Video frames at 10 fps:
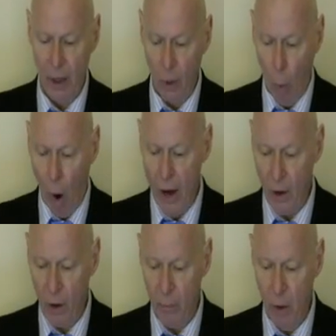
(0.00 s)
in the
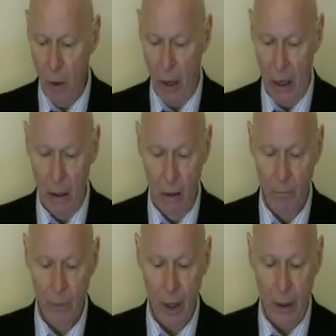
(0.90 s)
wider community,
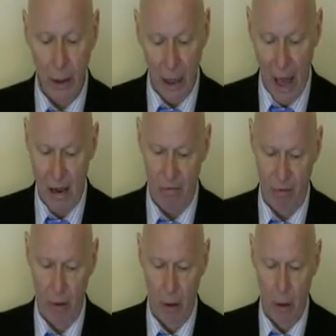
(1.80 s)
and in
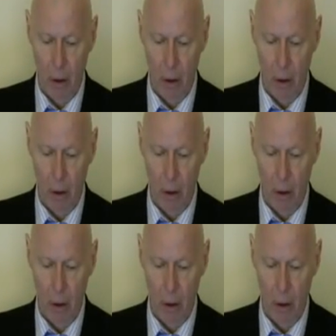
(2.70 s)
life.